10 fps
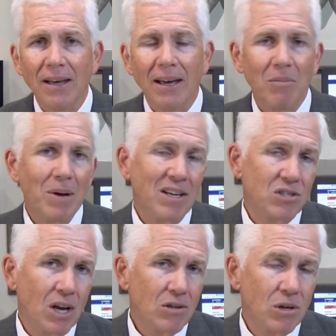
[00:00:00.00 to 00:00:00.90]
it makes
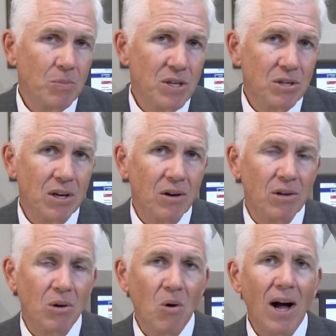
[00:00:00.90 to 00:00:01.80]
sense you'd be sitting on
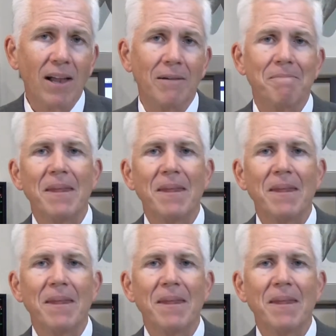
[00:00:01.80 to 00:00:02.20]
your wallet.